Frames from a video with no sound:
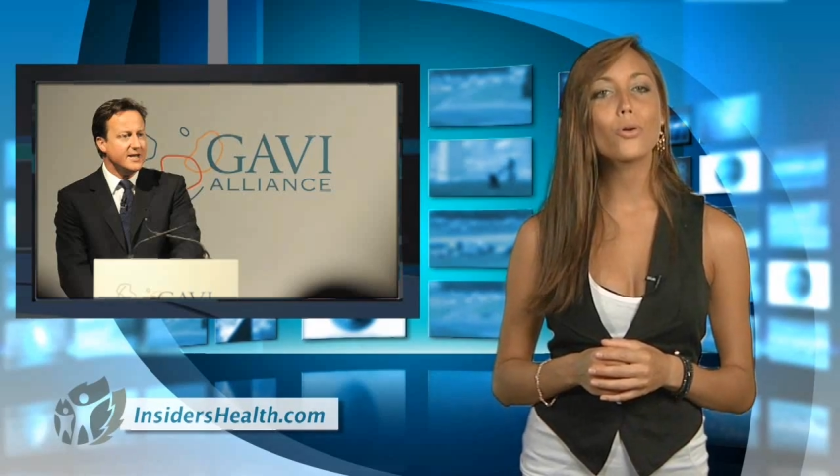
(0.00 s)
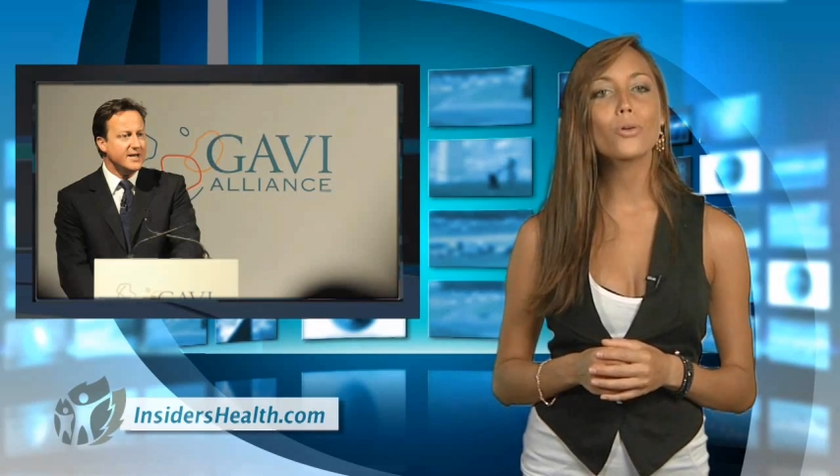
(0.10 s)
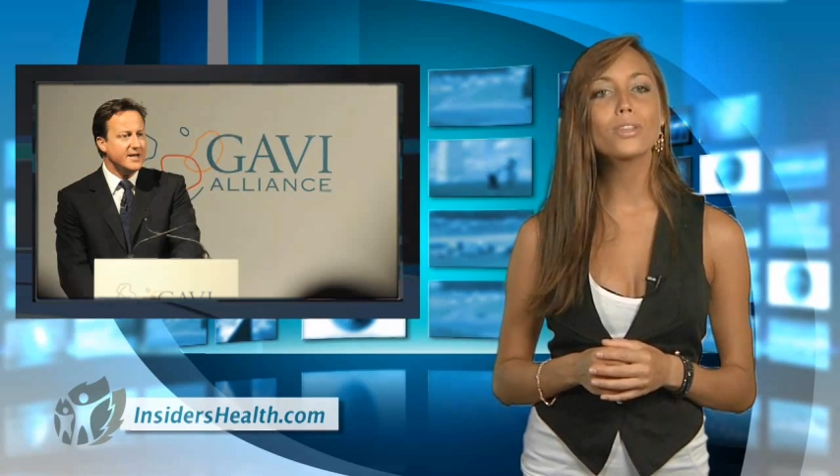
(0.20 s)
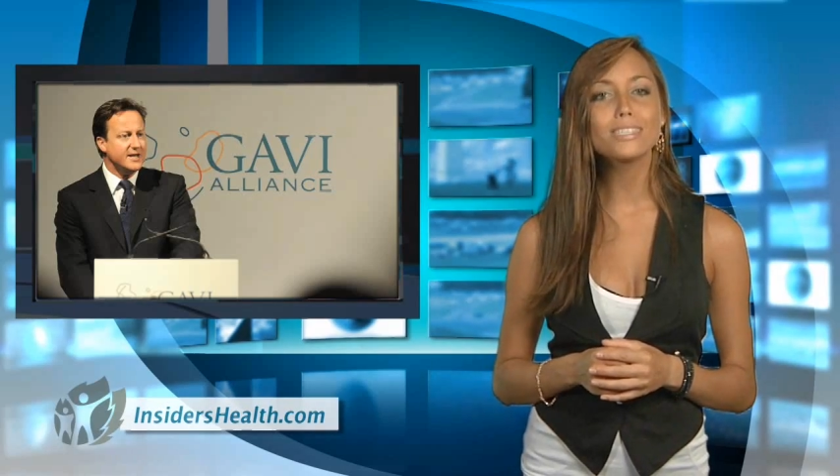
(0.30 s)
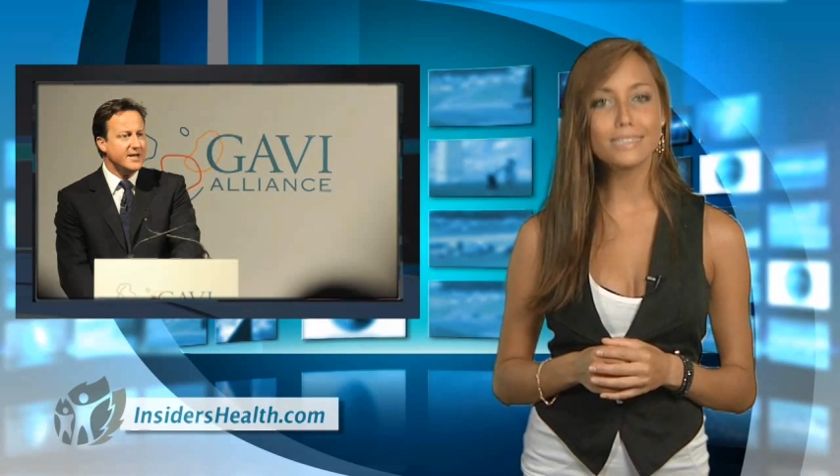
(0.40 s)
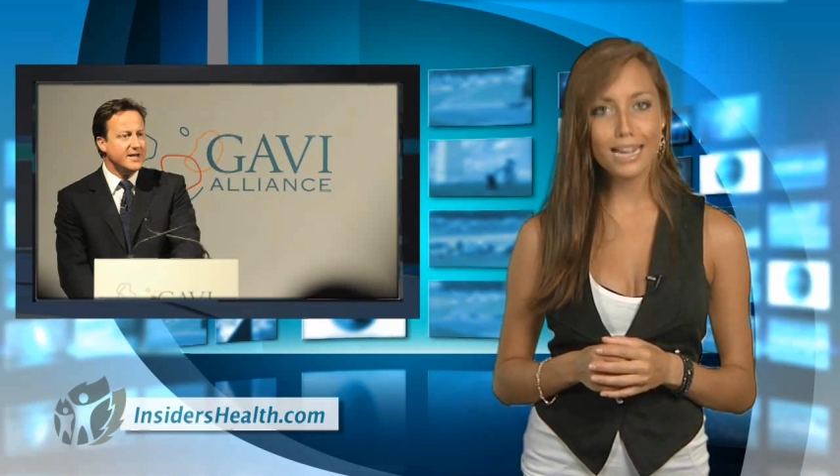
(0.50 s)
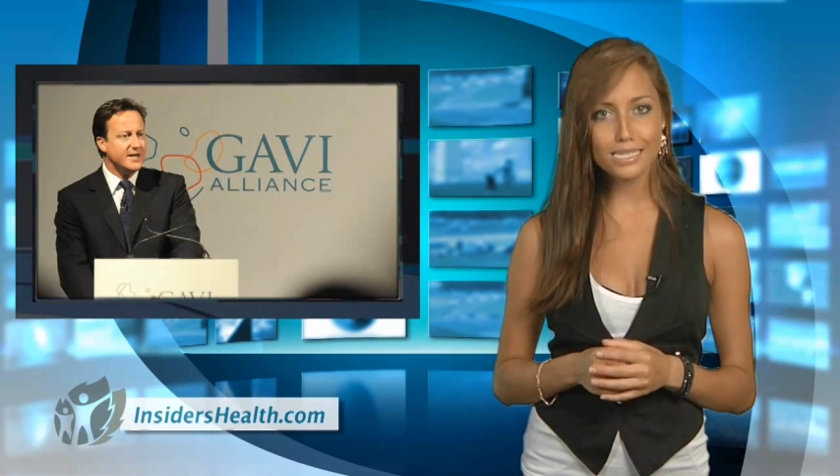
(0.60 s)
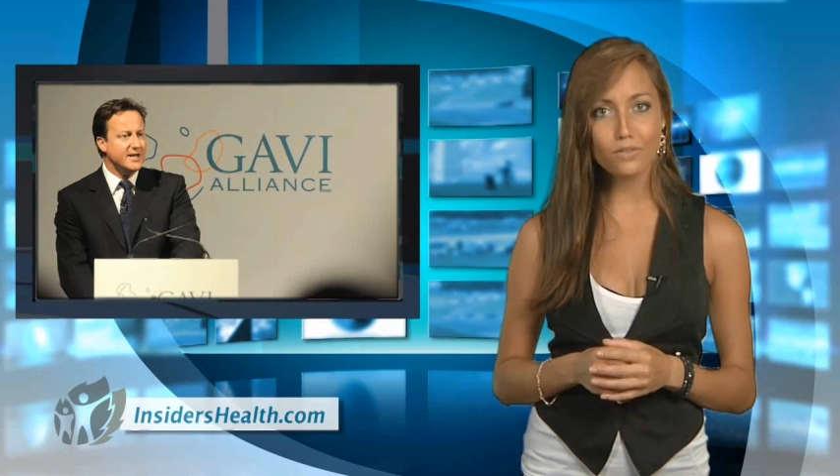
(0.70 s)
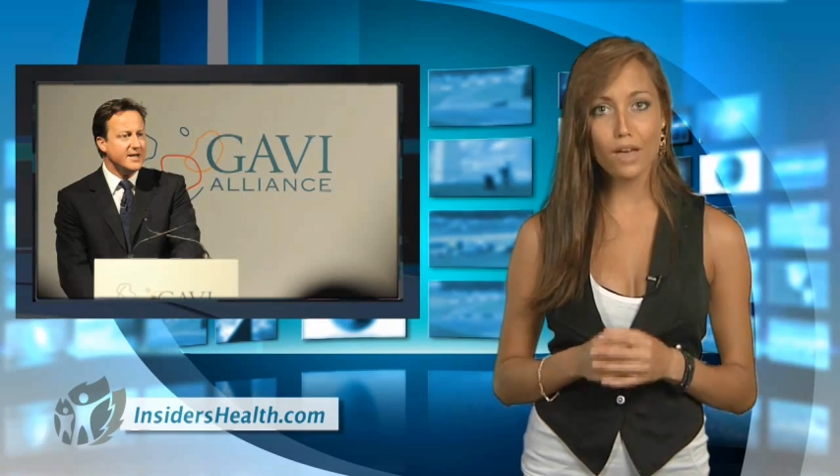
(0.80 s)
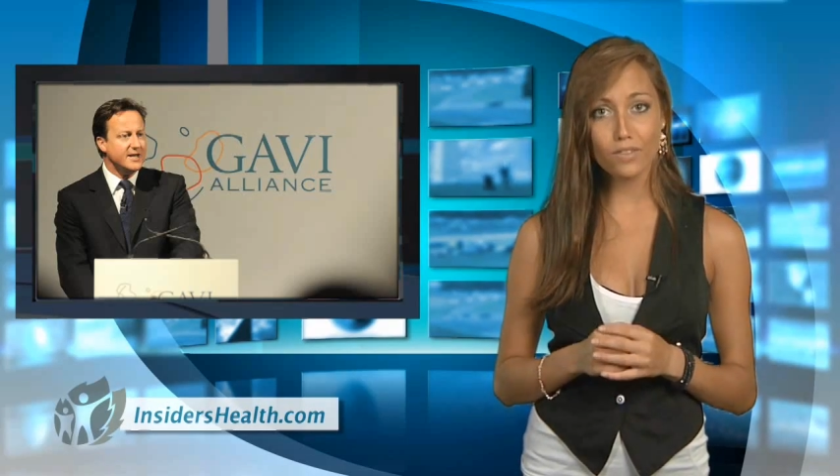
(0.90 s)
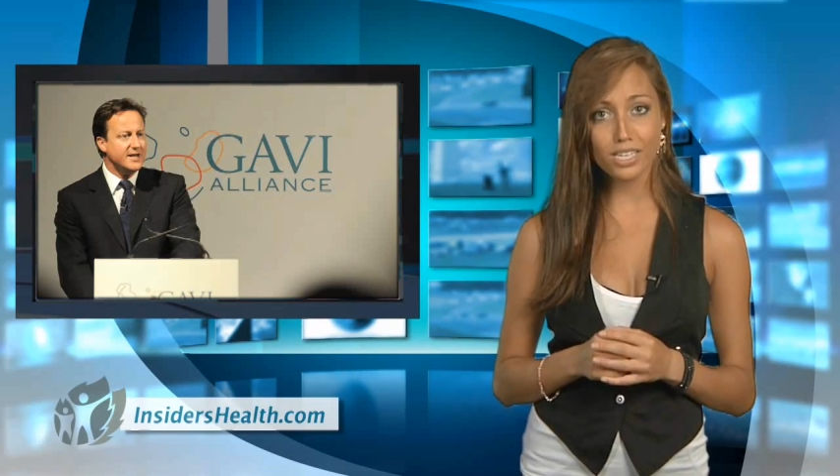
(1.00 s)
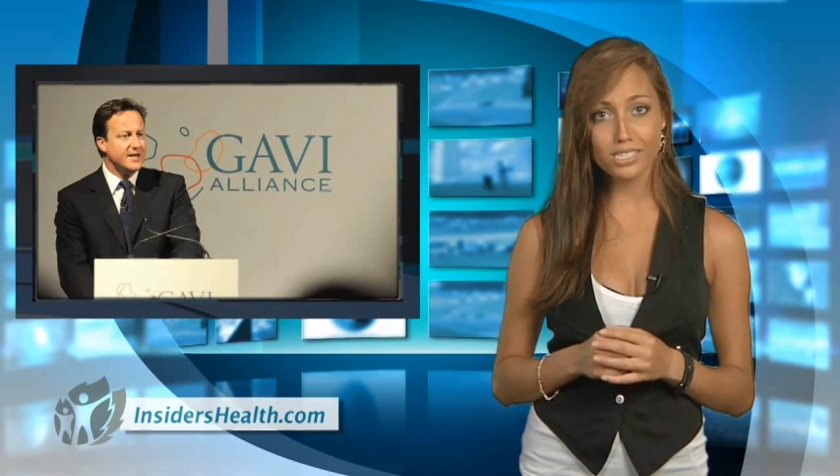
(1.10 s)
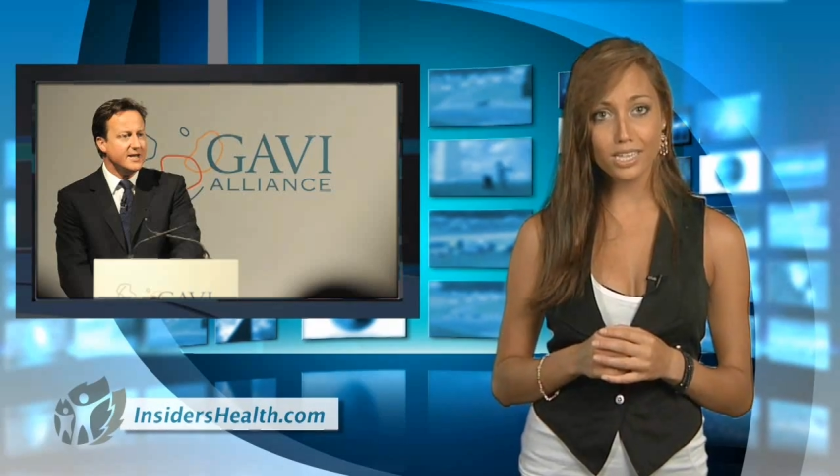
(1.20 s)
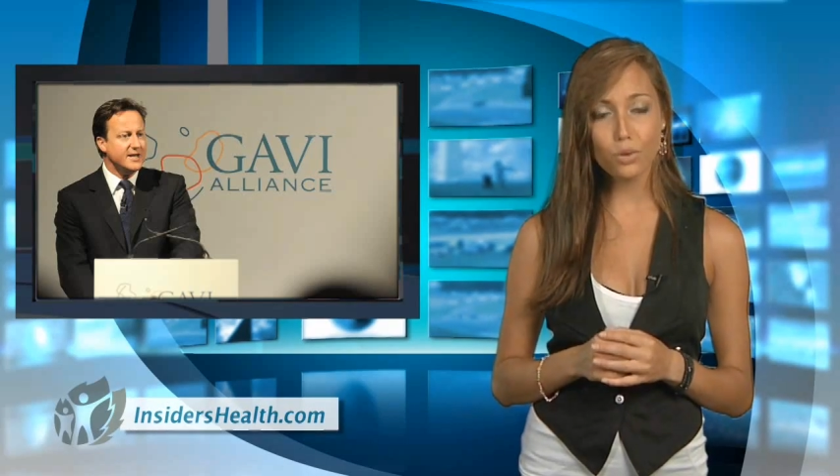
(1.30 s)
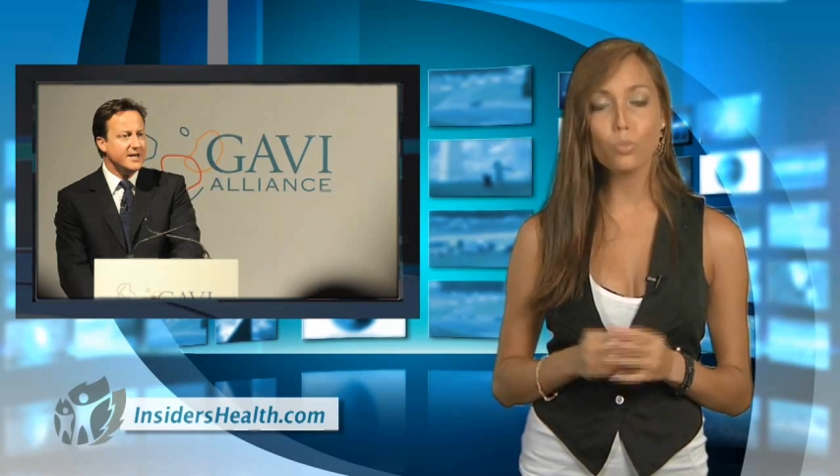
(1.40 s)
early signs of
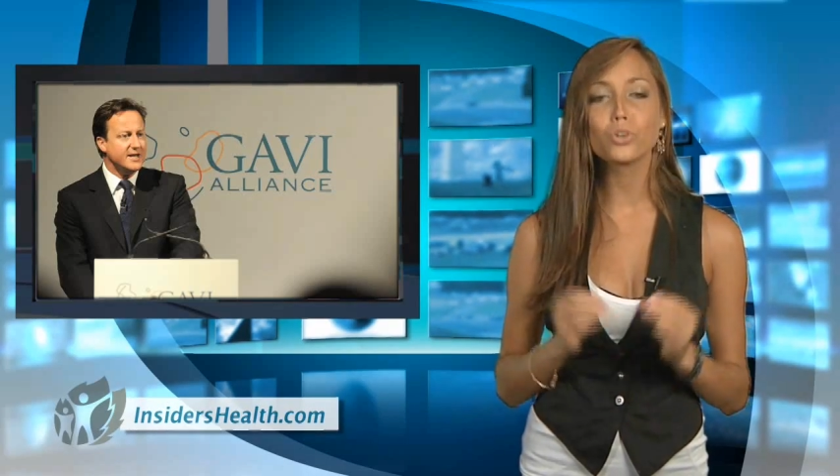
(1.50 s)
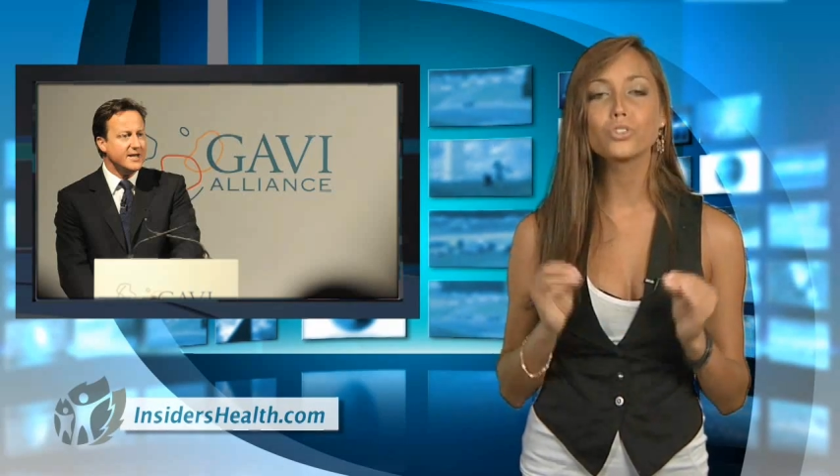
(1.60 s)
efficacy were